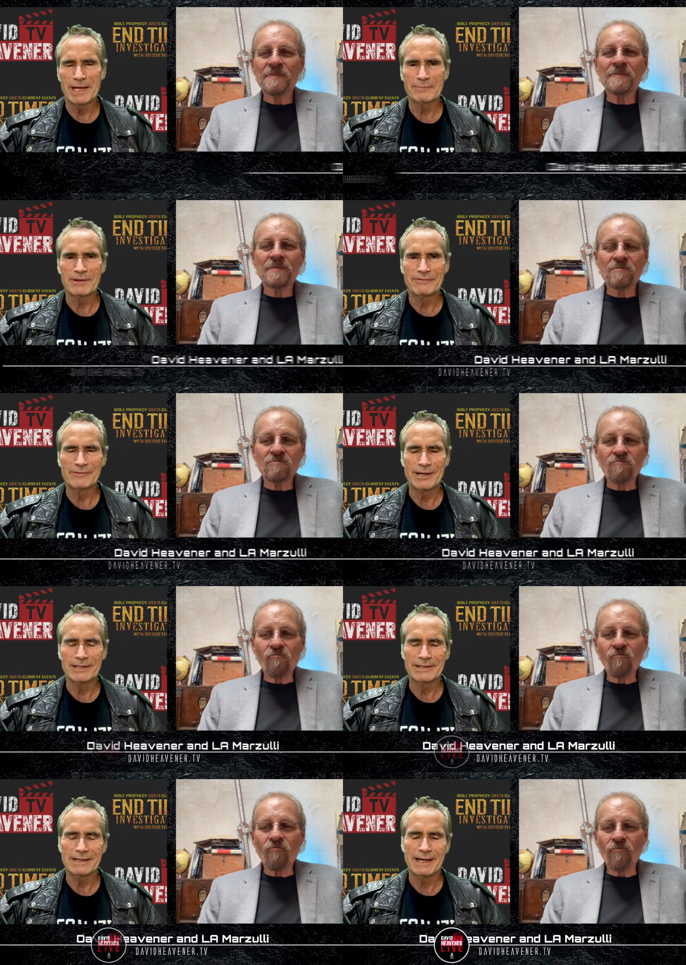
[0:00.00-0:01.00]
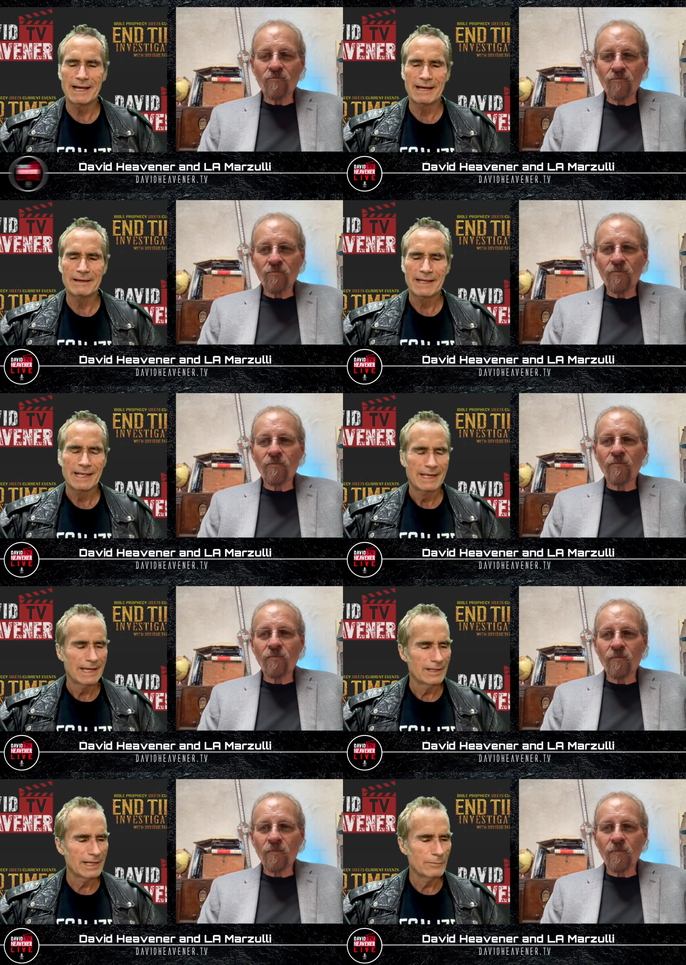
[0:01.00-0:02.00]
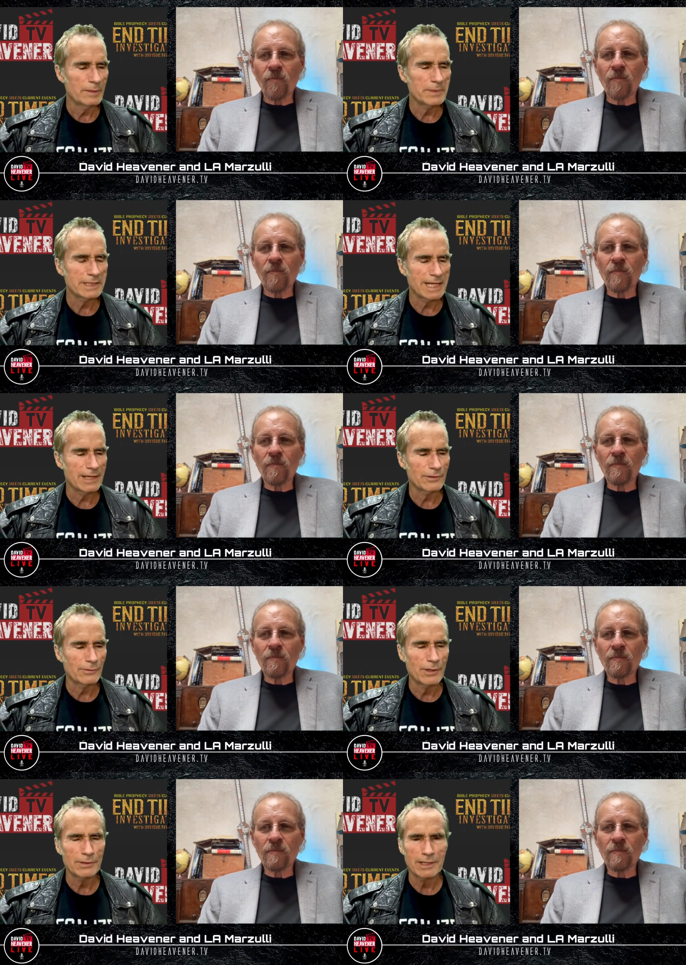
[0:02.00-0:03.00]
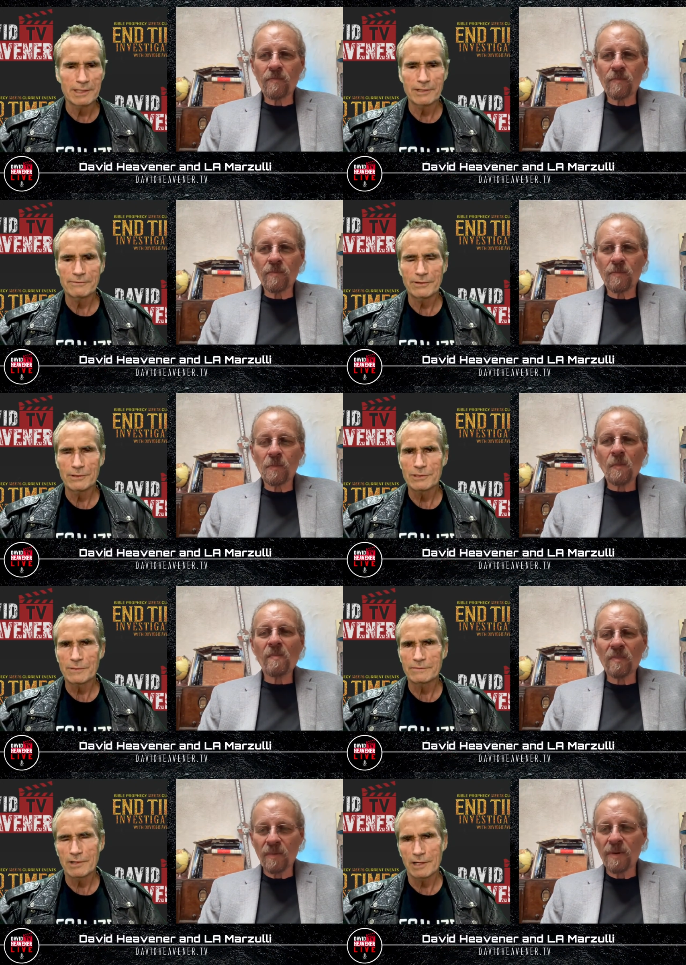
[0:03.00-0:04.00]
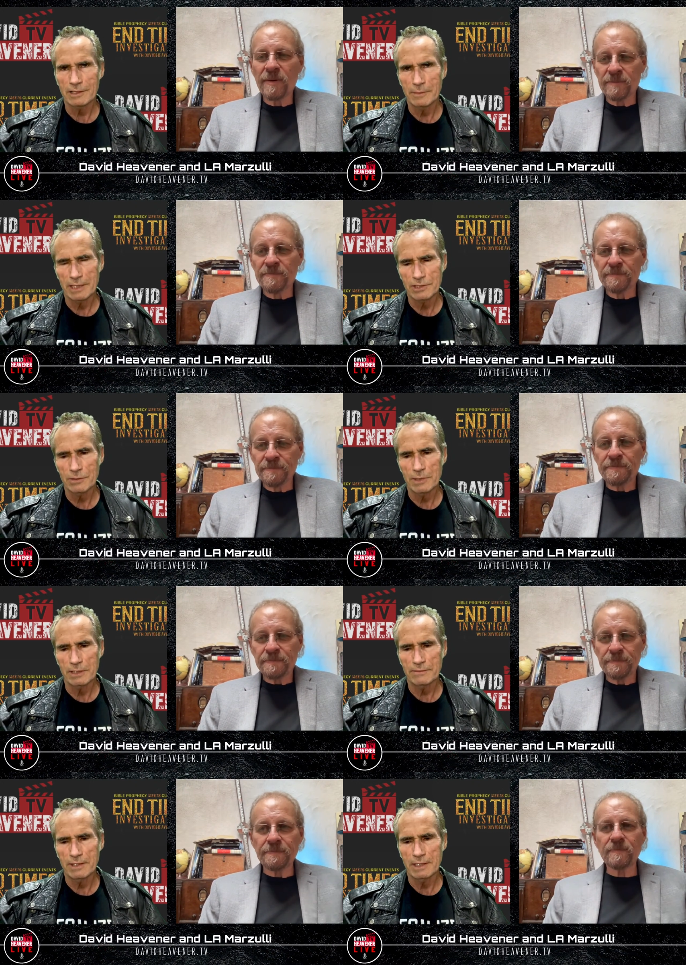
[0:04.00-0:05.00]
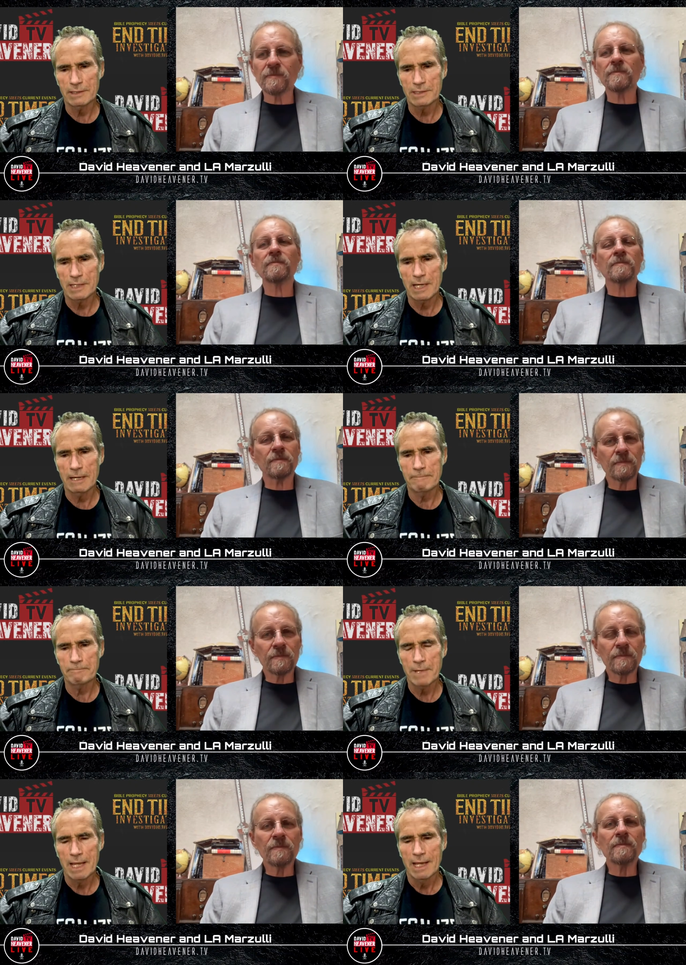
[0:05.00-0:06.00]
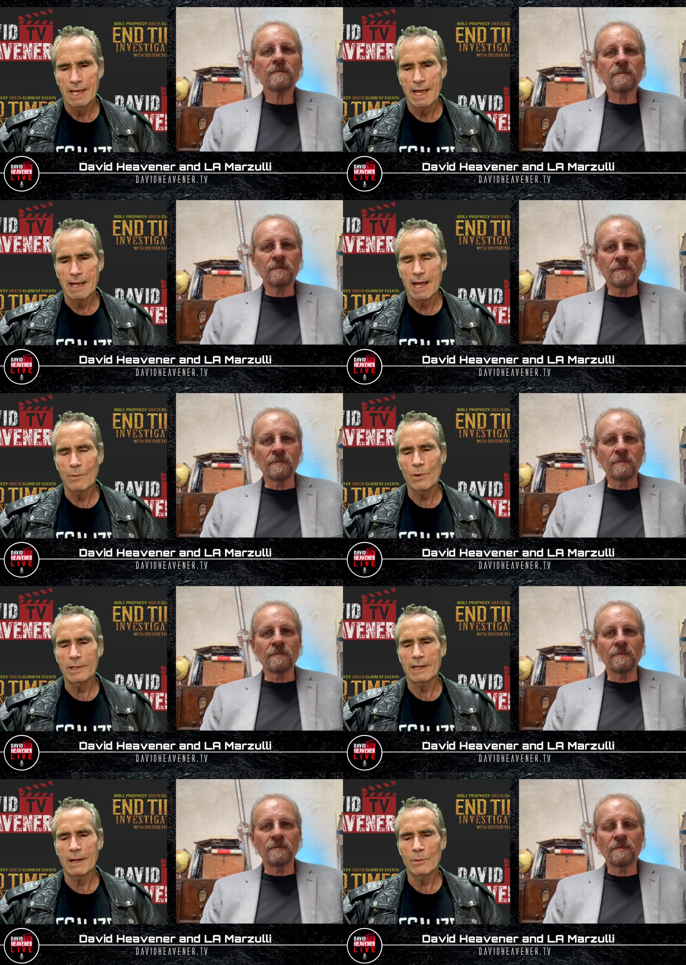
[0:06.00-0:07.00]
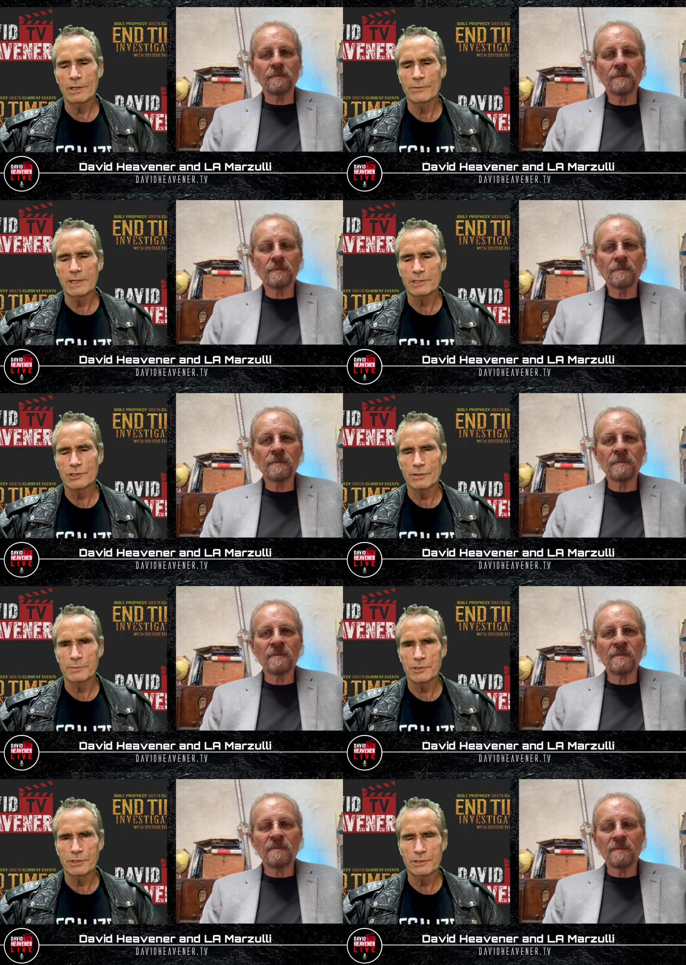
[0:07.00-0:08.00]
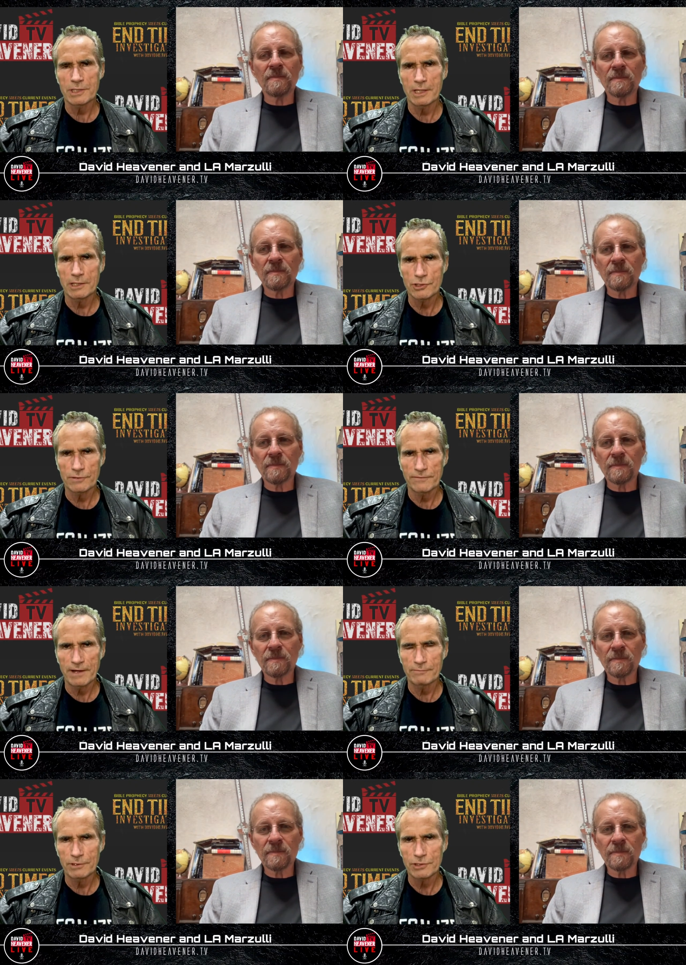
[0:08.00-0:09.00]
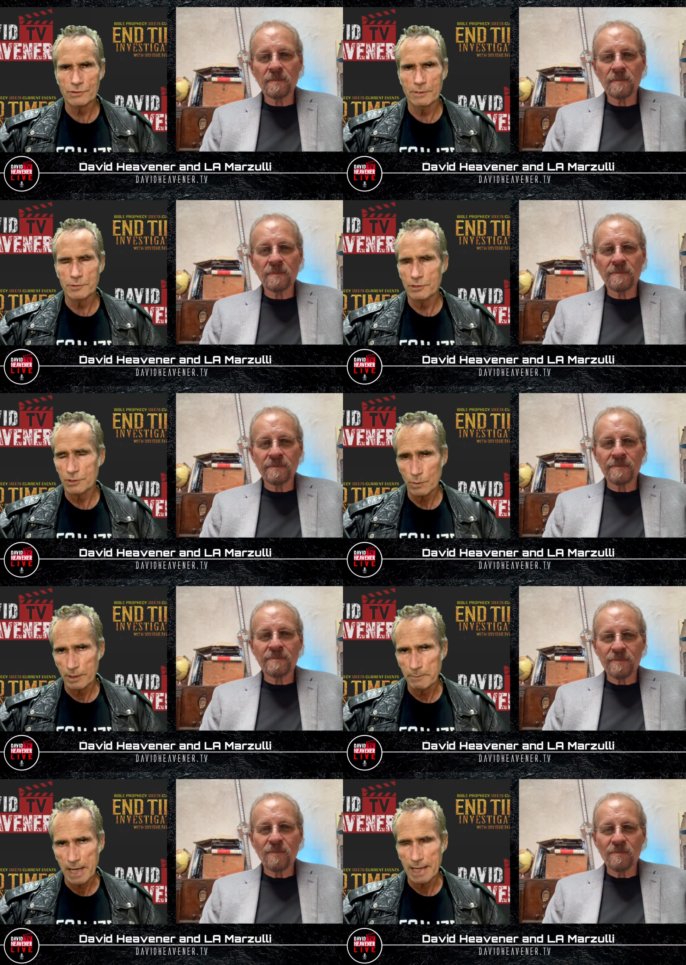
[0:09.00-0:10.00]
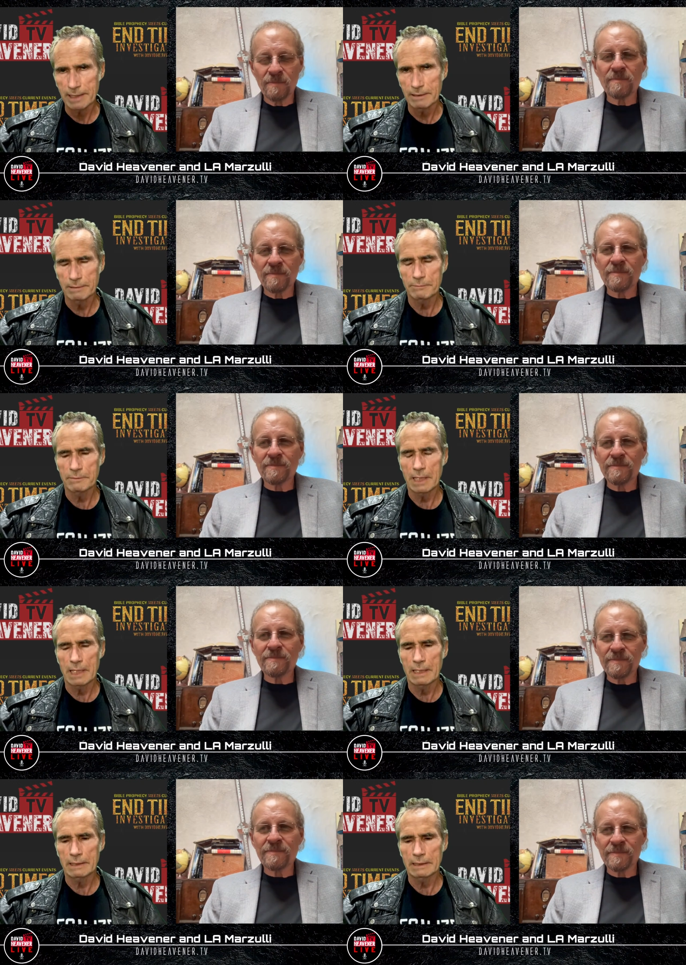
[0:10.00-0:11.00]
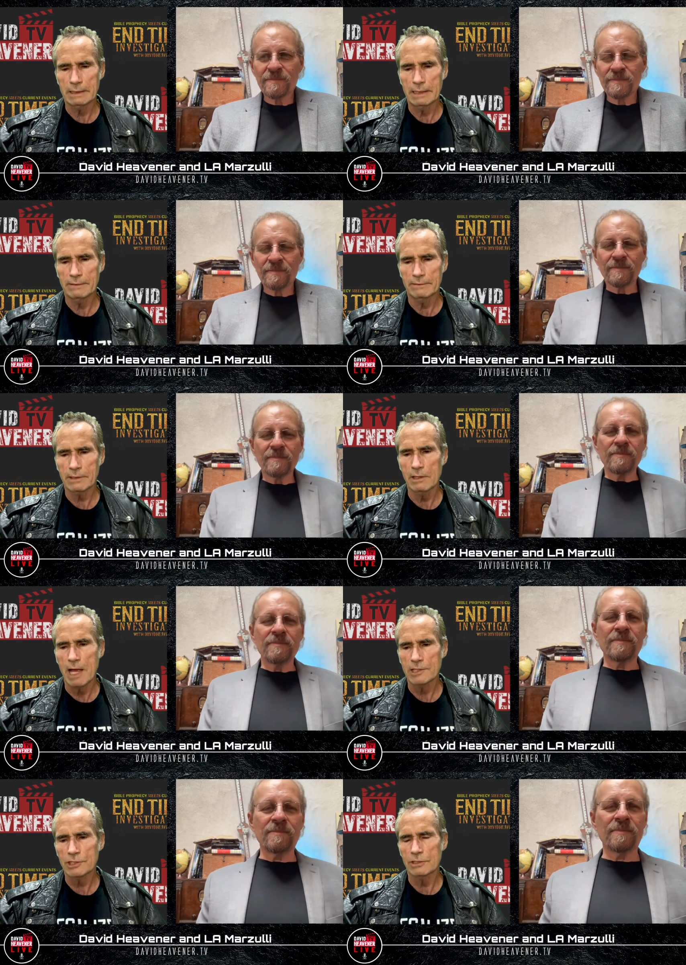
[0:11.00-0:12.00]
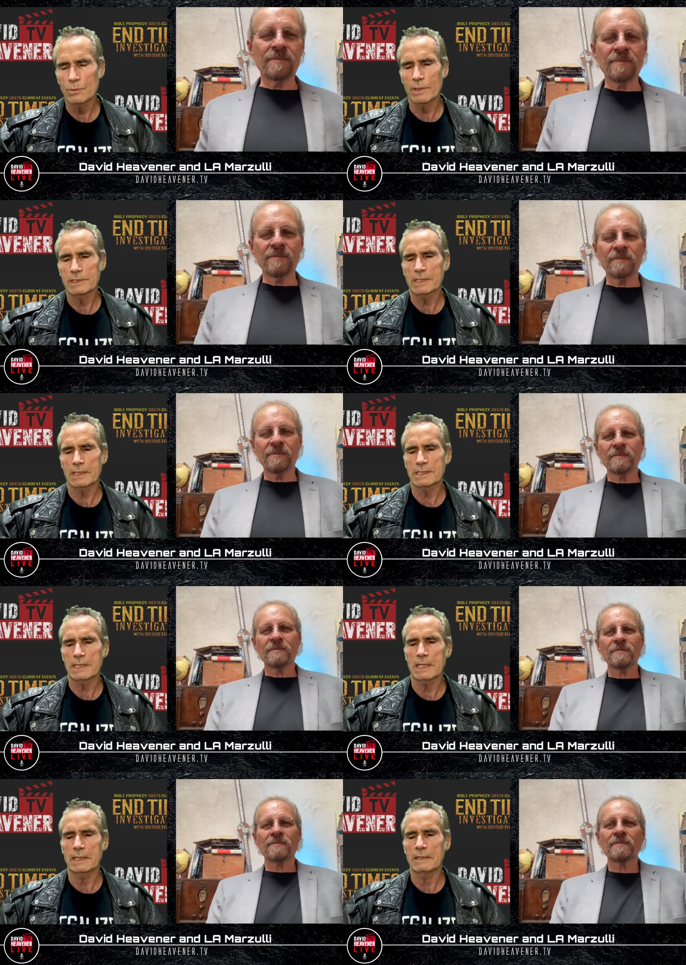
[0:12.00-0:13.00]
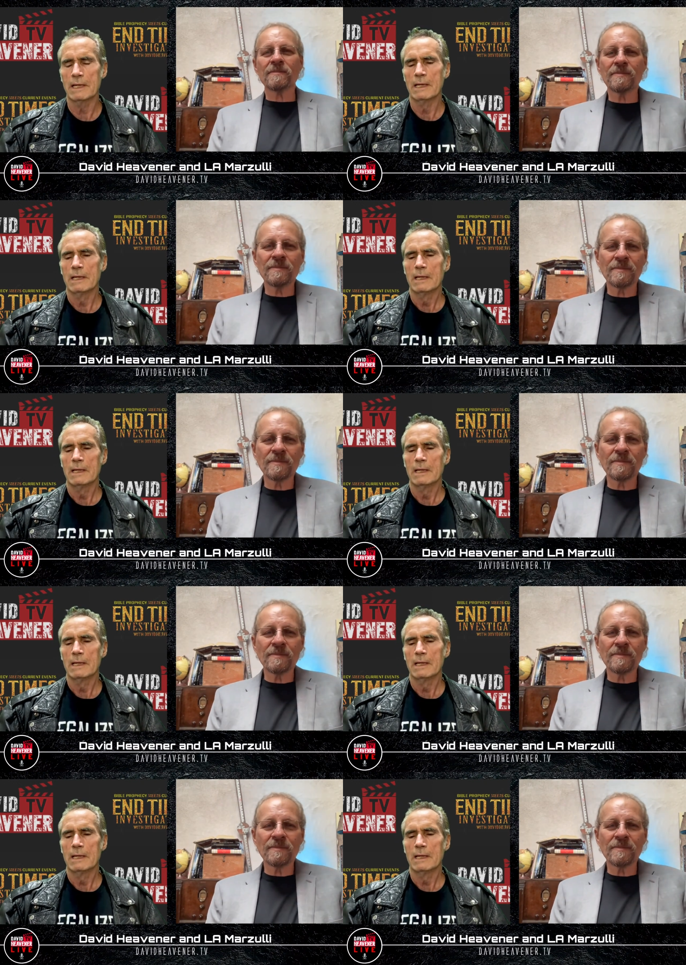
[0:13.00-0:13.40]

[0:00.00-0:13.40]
Speaker 1: you back, my friend. L.A., we've been down the road on interviews. We've talked about so many things. I want to read a scripture. You said it's your favorite scripture. It's one of mine, Colossians 1:16.